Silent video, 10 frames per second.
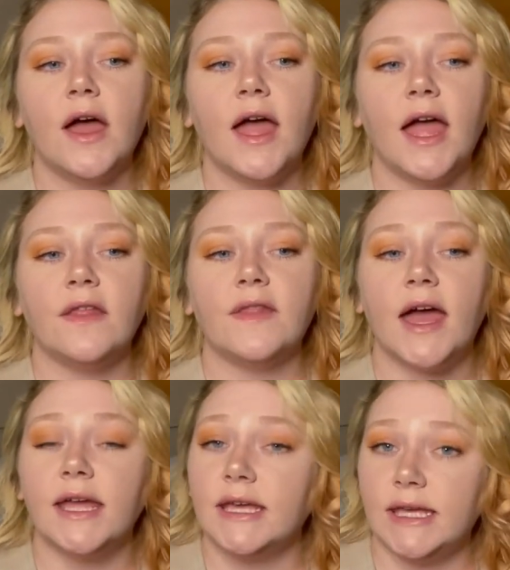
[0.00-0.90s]
and
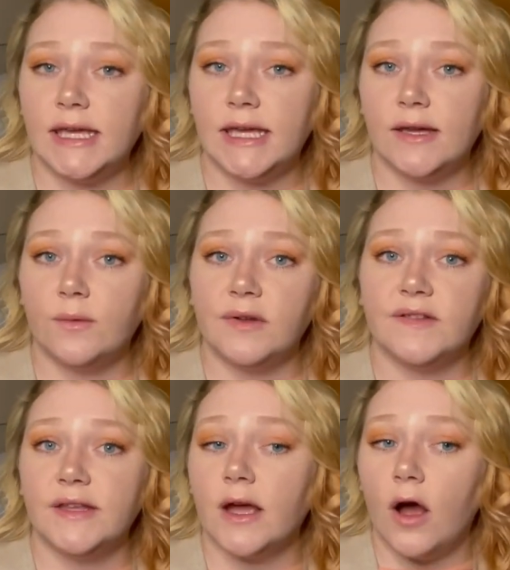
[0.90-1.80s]
that he was
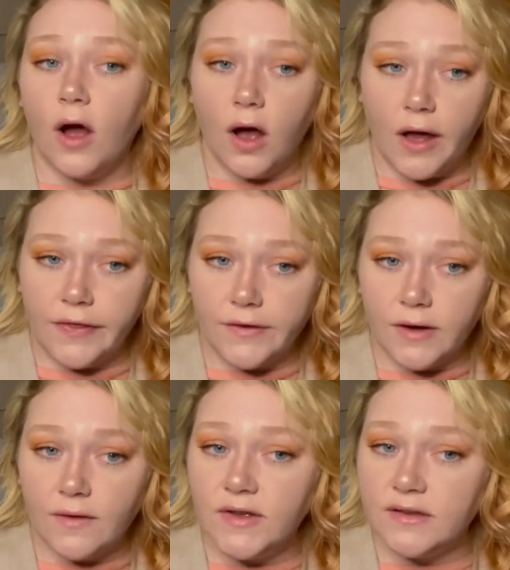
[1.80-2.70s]
the author
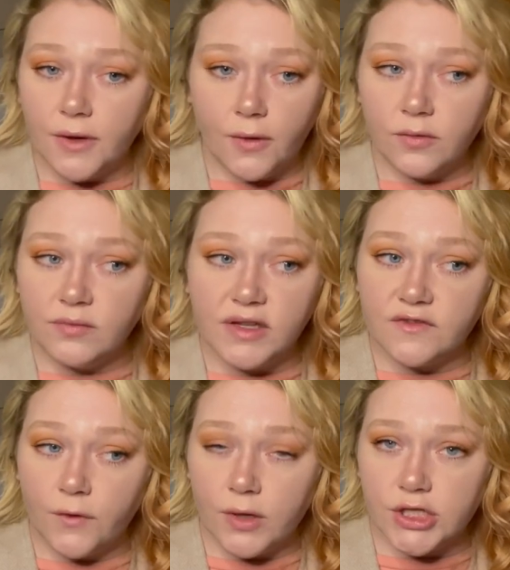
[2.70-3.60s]
of his own
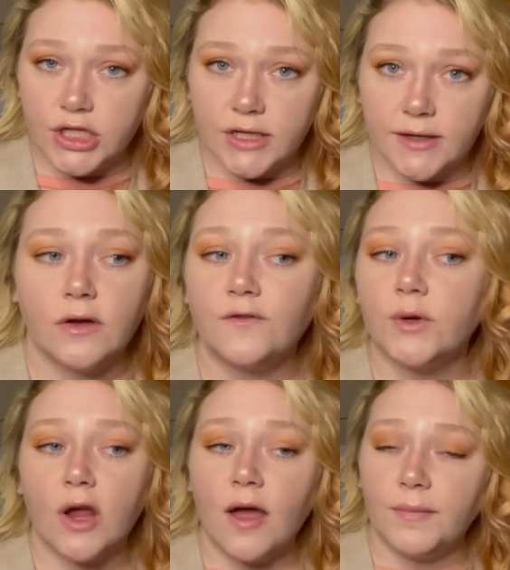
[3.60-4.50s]
misfortune for
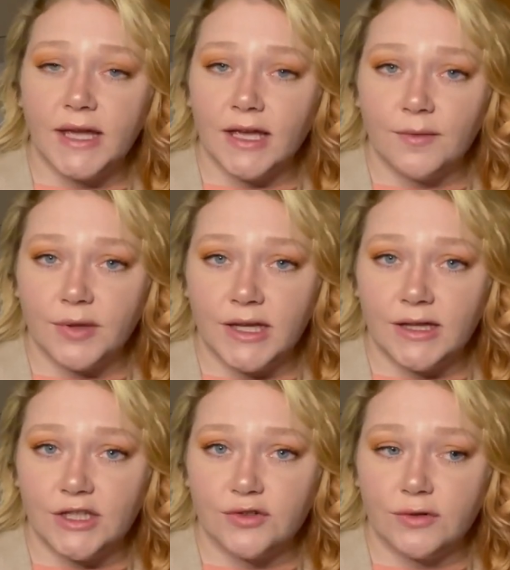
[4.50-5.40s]
not being
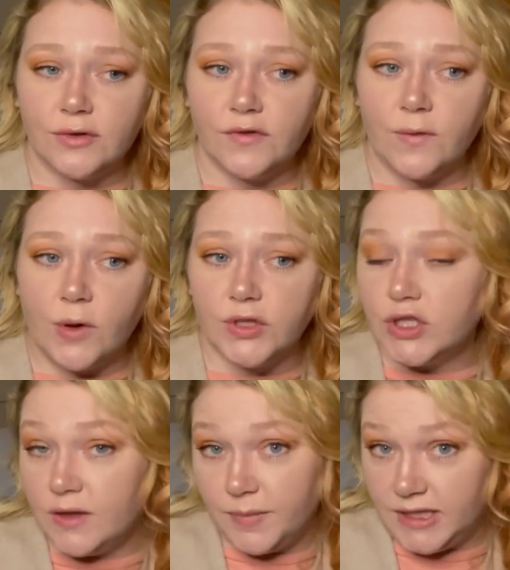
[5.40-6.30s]
completely truthful to
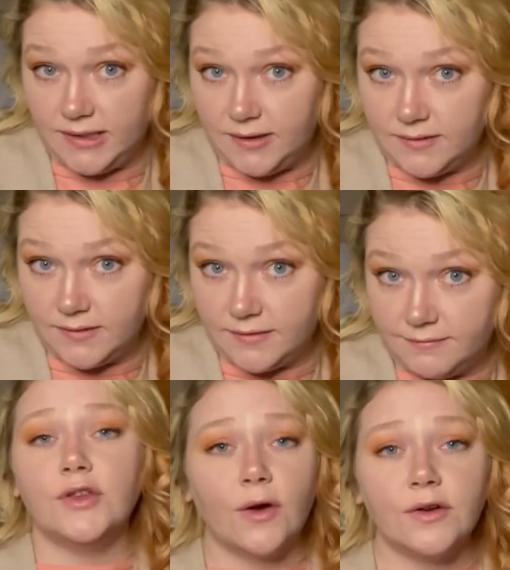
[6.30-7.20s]
the police.
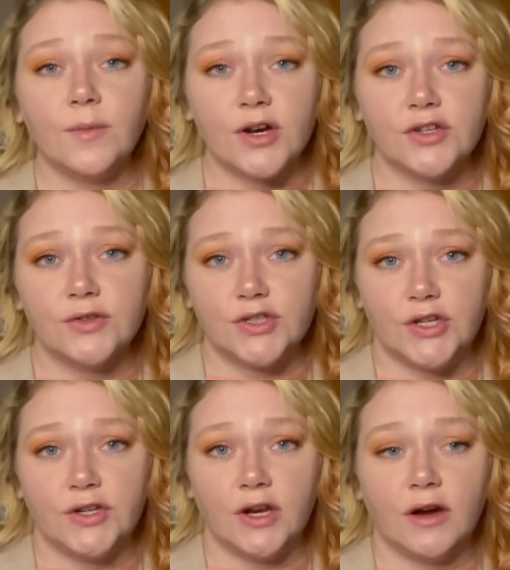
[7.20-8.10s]
Donald Marshall
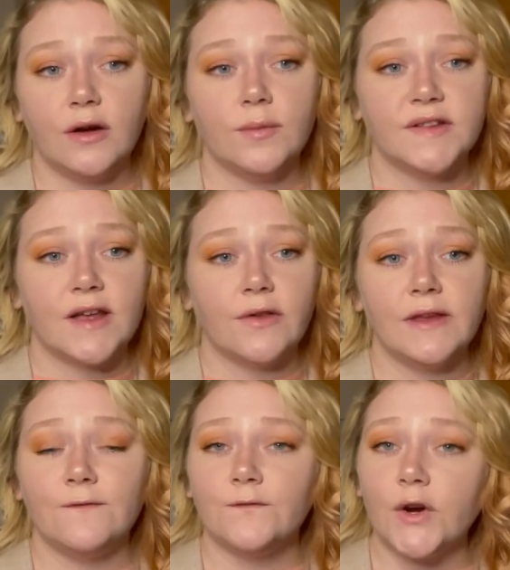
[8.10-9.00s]
Jr. was now the
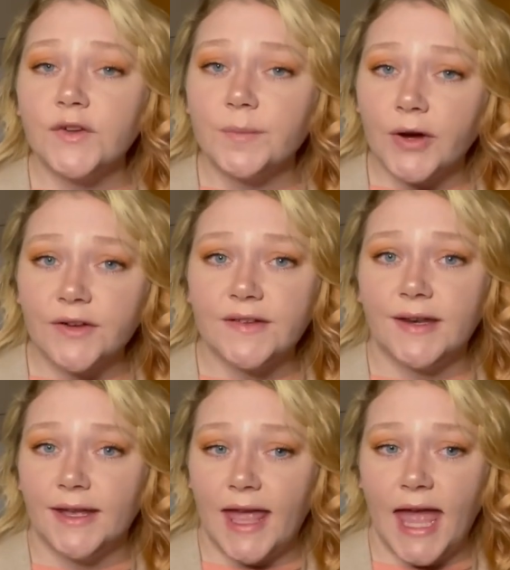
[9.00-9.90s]
first person
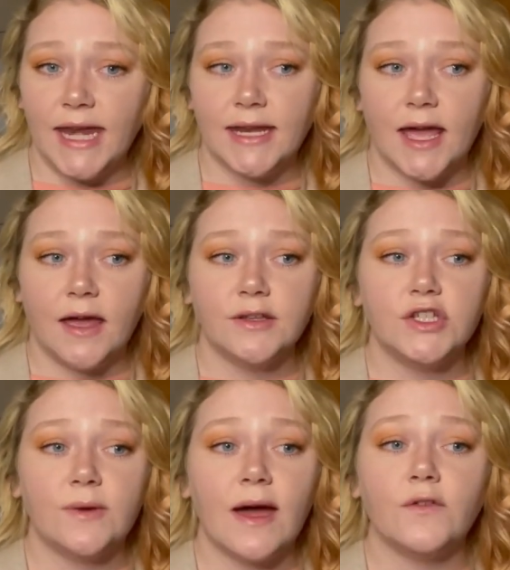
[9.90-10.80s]
in Canada
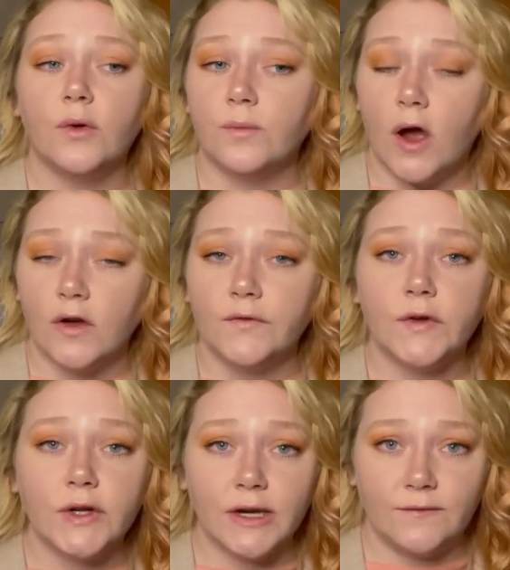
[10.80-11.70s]
to have a wrongful
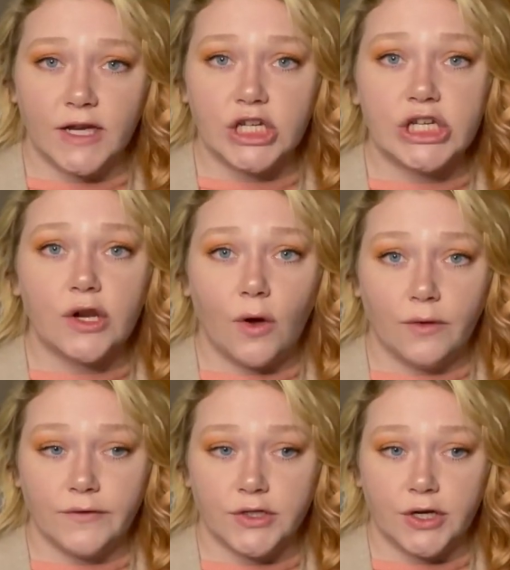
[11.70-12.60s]
conviction
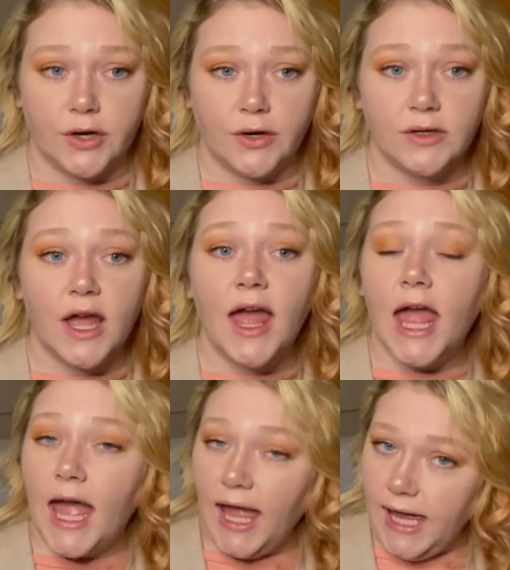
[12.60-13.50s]
overturned,
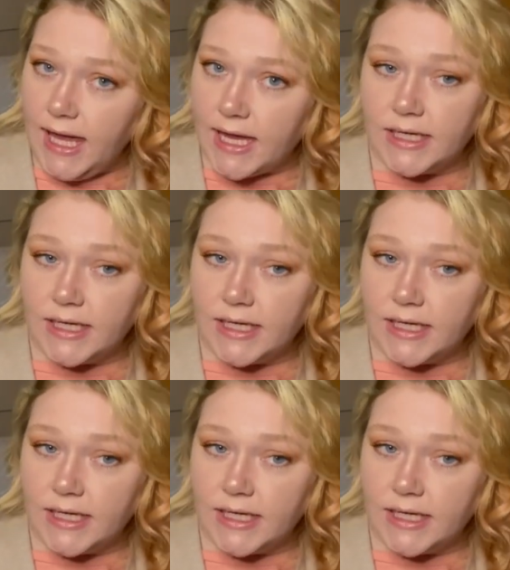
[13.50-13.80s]
and